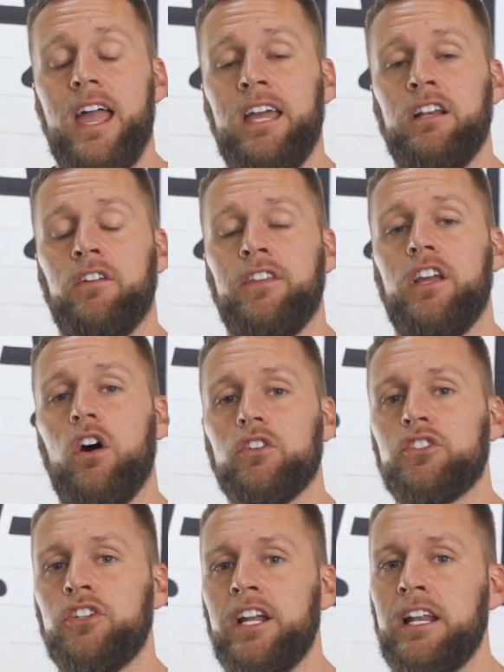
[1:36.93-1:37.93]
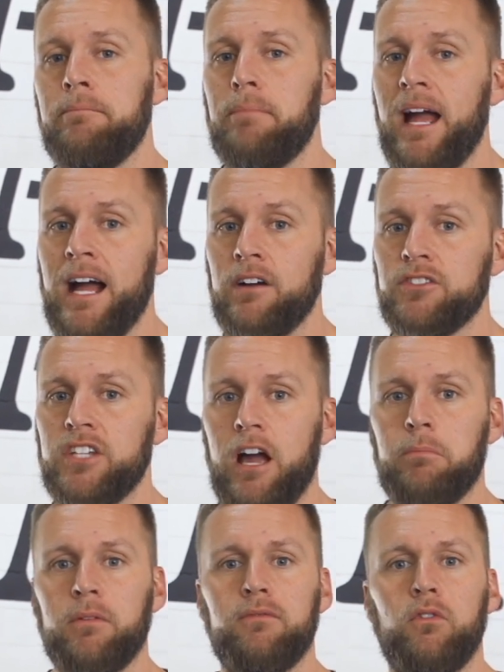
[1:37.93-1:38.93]
and on the alternating bounds,
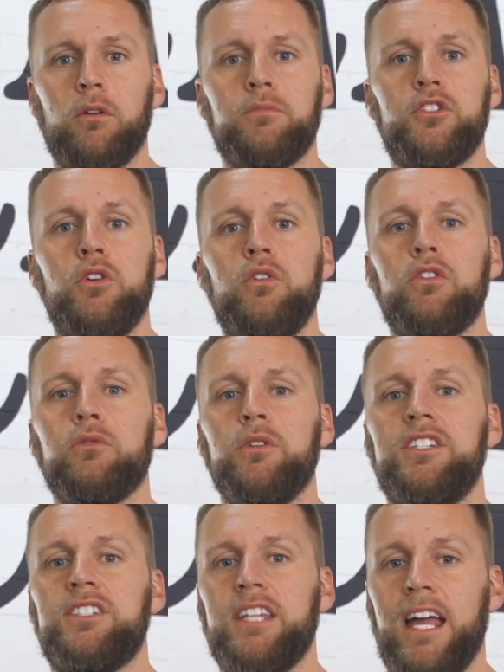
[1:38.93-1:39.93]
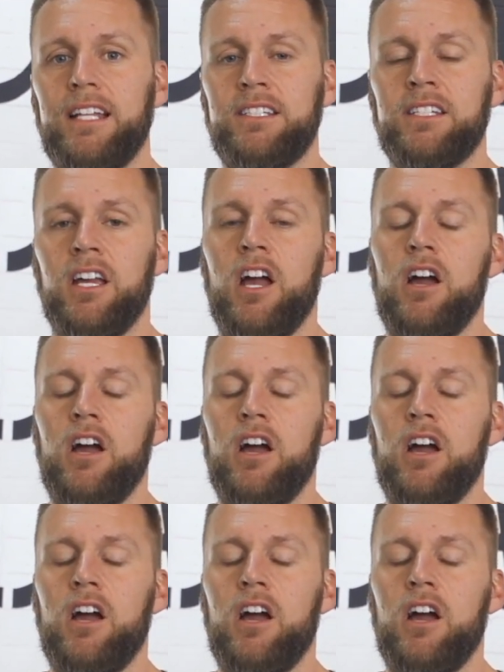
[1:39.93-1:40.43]
I perform 2 to 3 sets